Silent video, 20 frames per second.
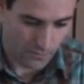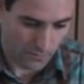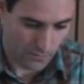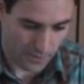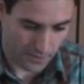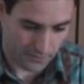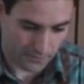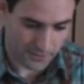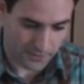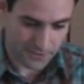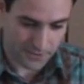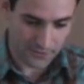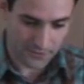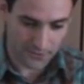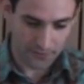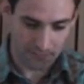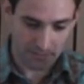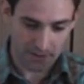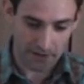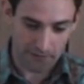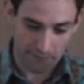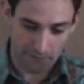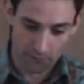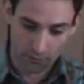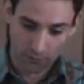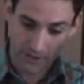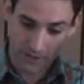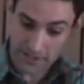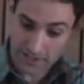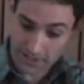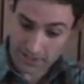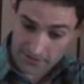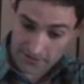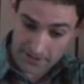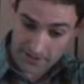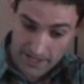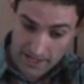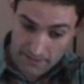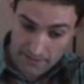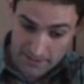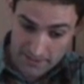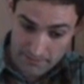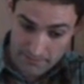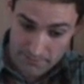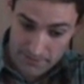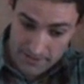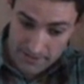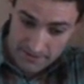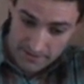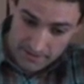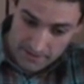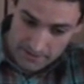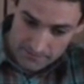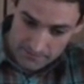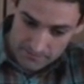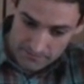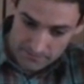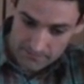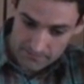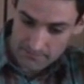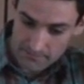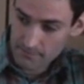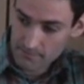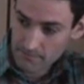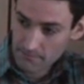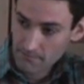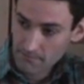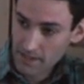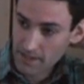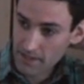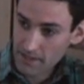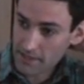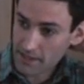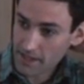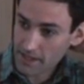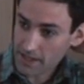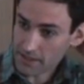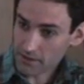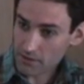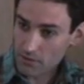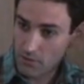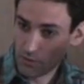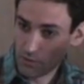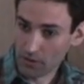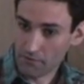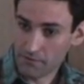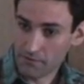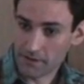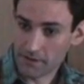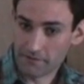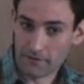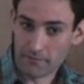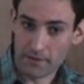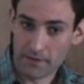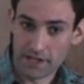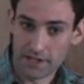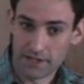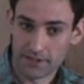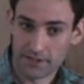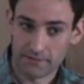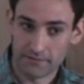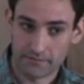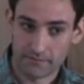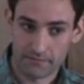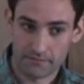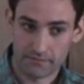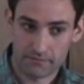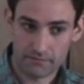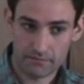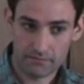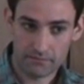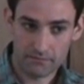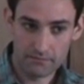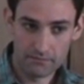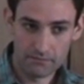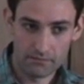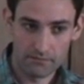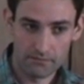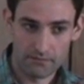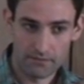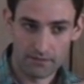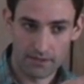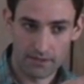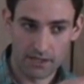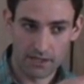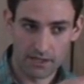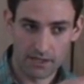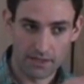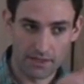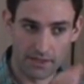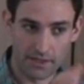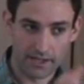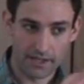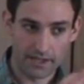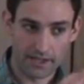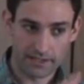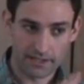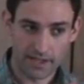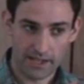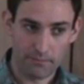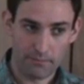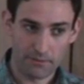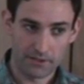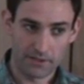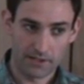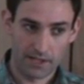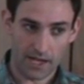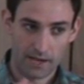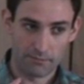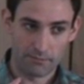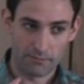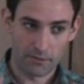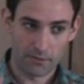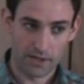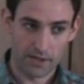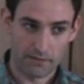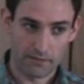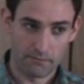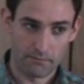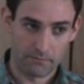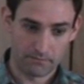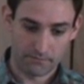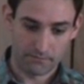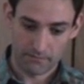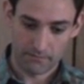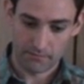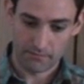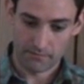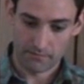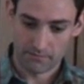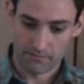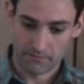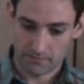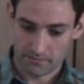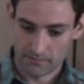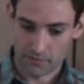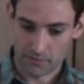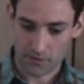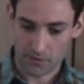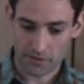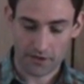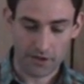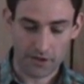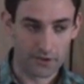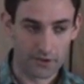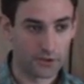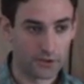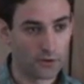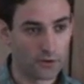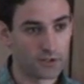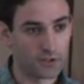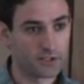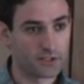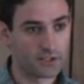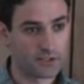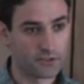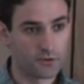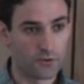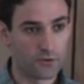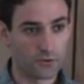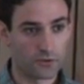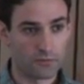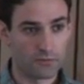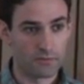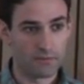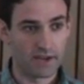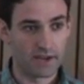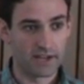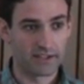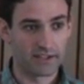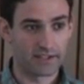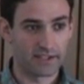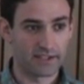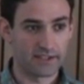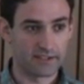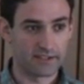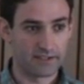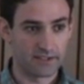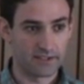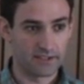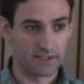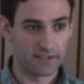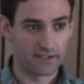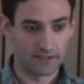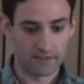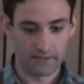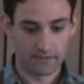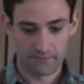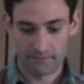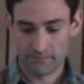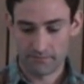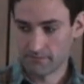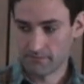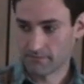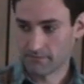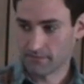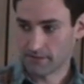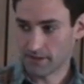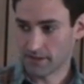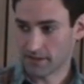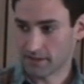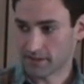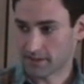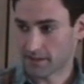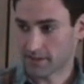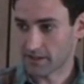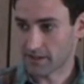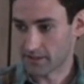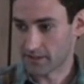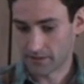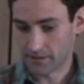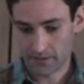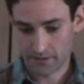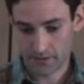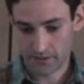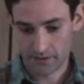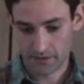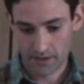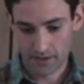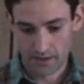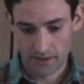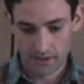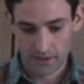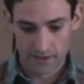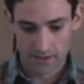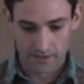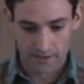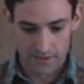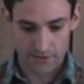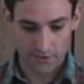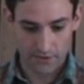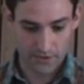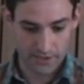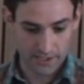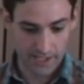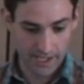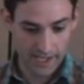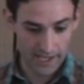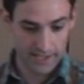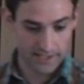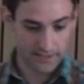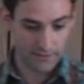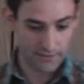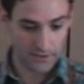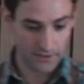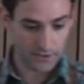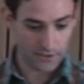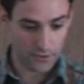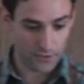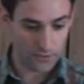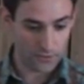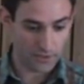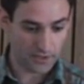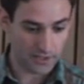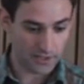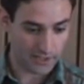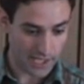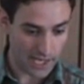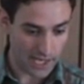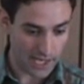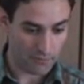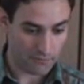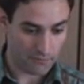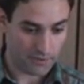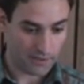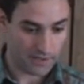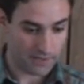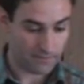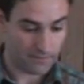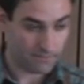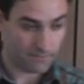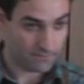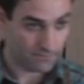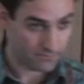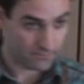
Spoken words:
what was termed a full history MDP, meaning that all of the information that has happened up to the current auction is going to be maintained in the state. So states will include the type of the